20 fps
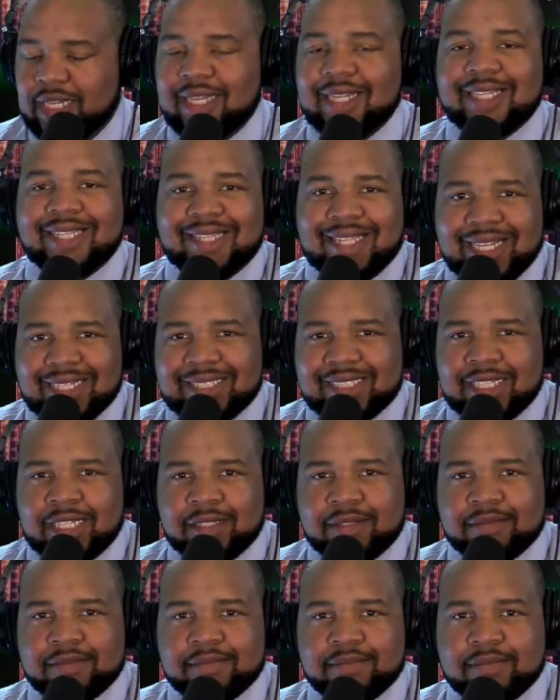That's it.
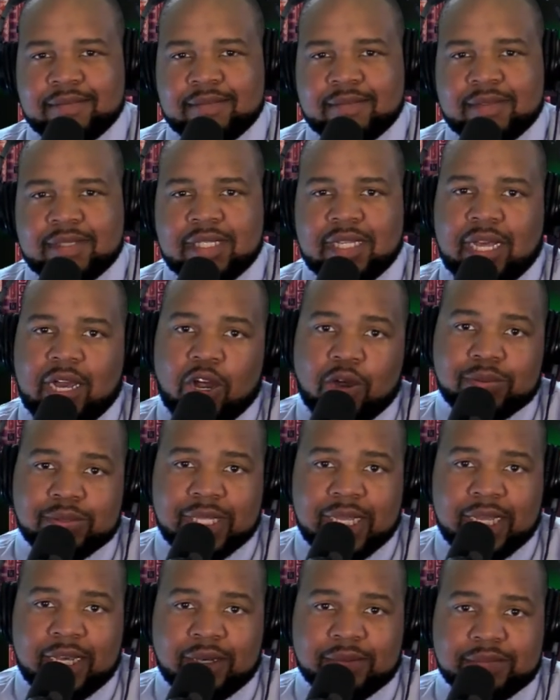I hope that
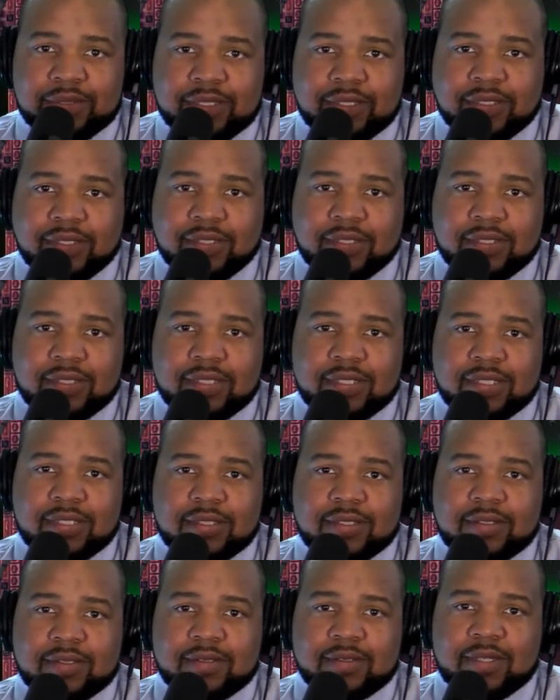helped.
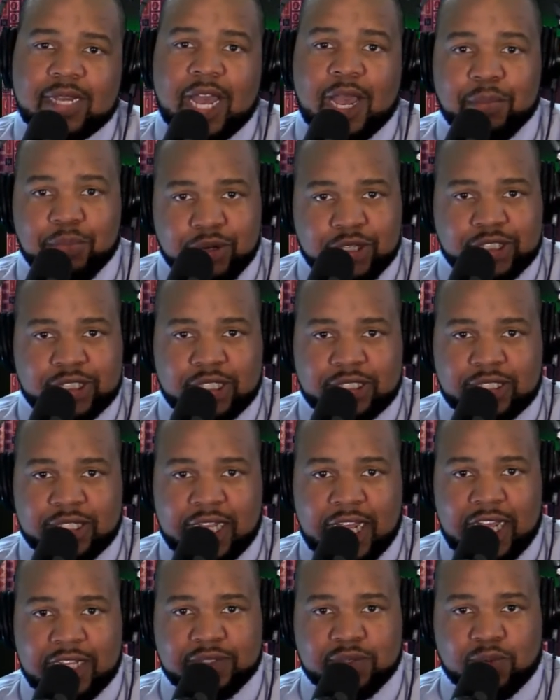I appreciate you
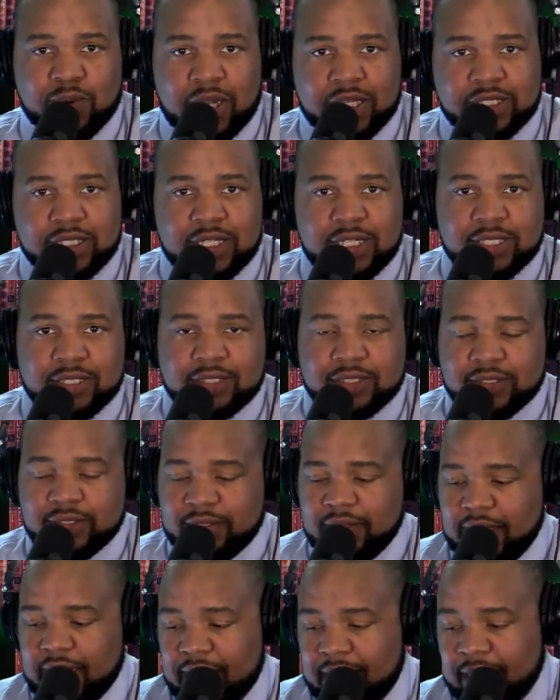guys for watching this,
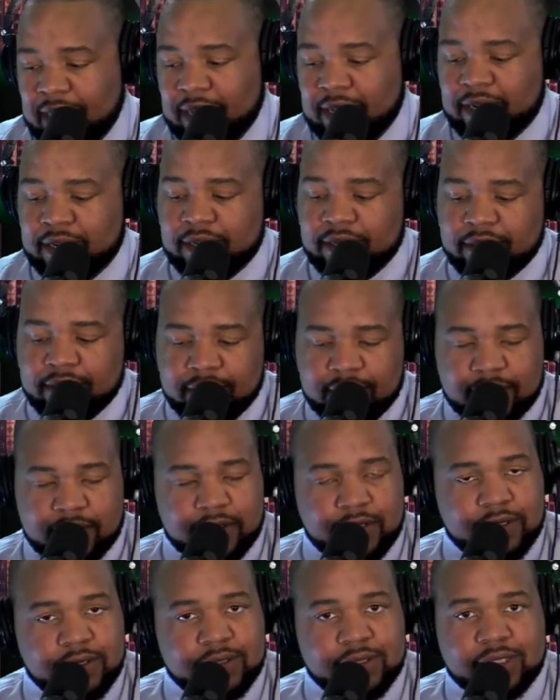and
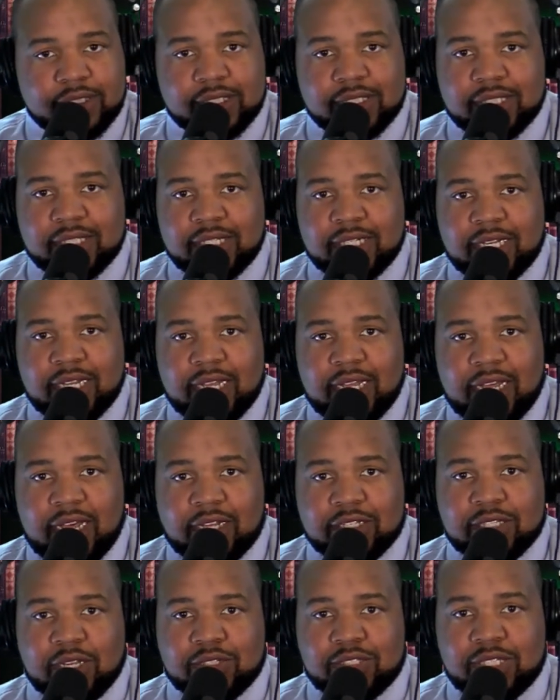I'll
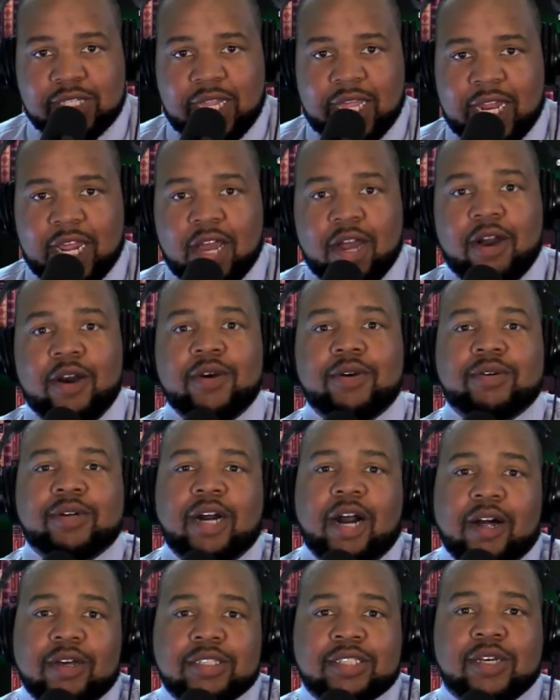talk to you later. Oh,
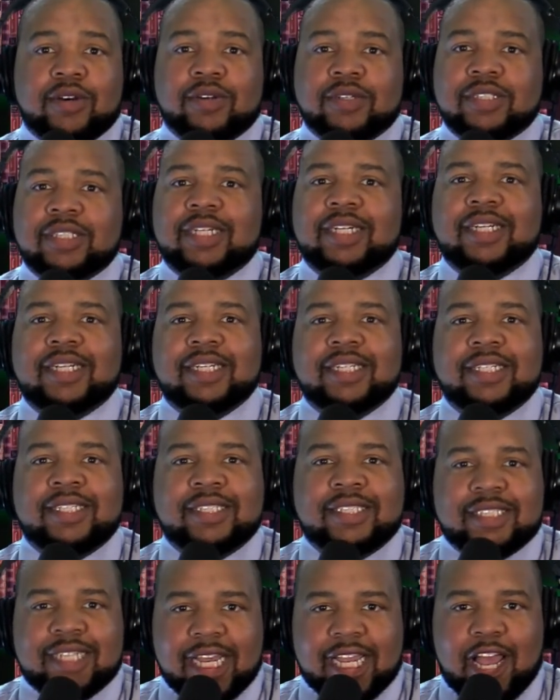also,
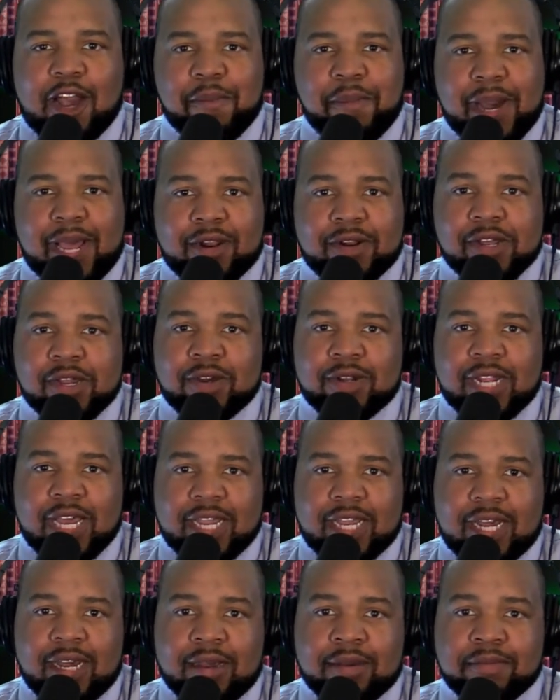check out
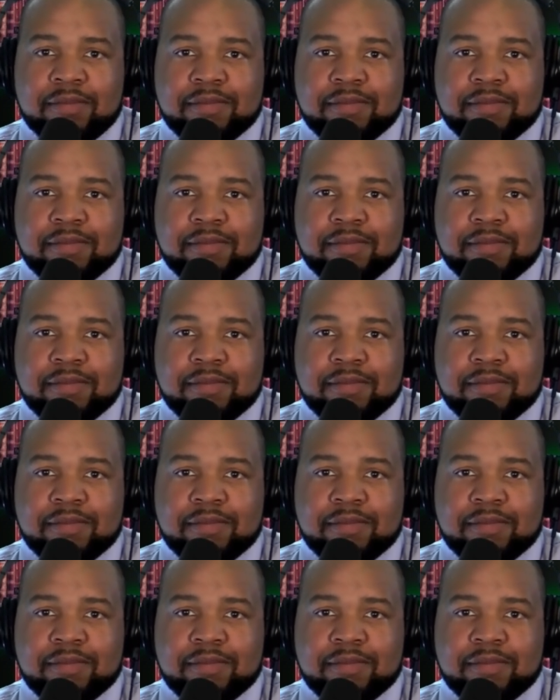podonthego.com.